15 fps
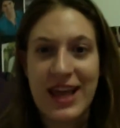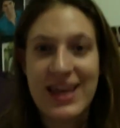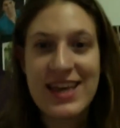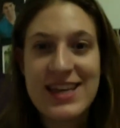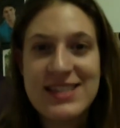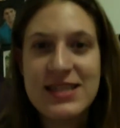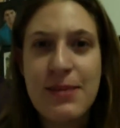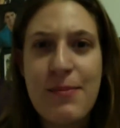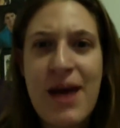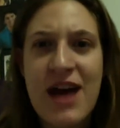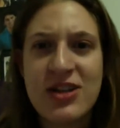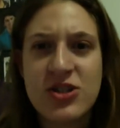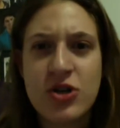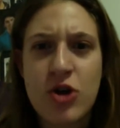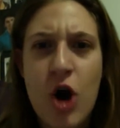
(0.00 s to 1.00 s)
Like, he's the
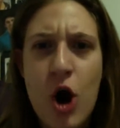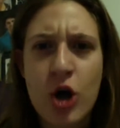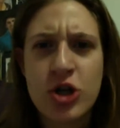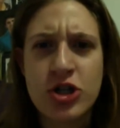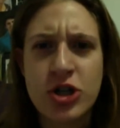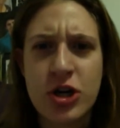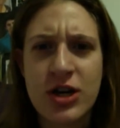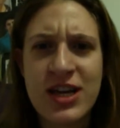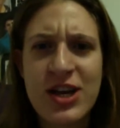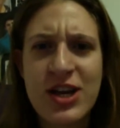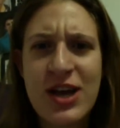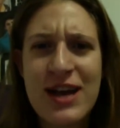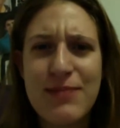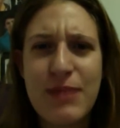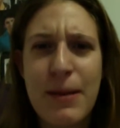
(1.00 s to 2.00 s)
master archer. He
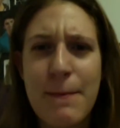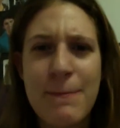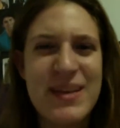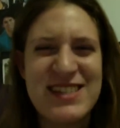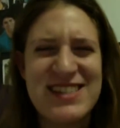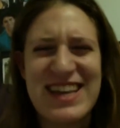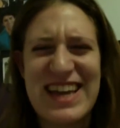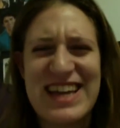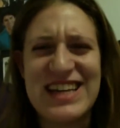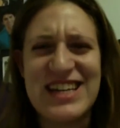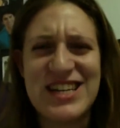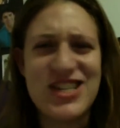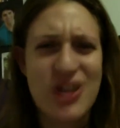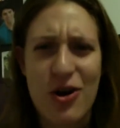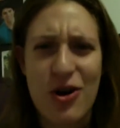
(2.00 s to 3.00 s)
can't be missing
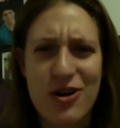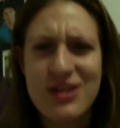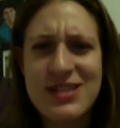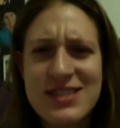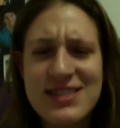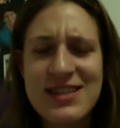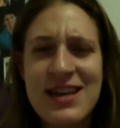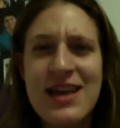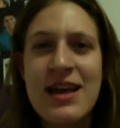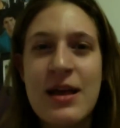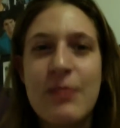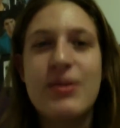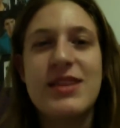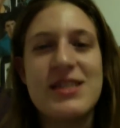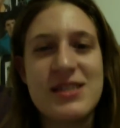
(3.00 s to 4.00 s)
in darts,
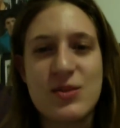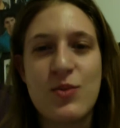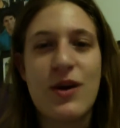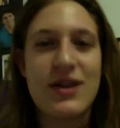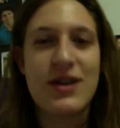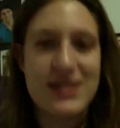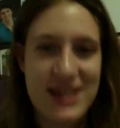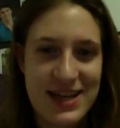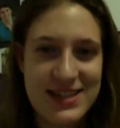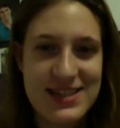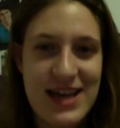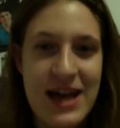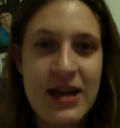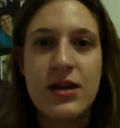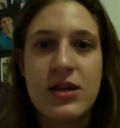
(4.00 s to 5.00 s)
but this is where his head's
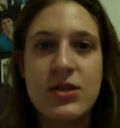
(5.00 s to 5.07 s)
at.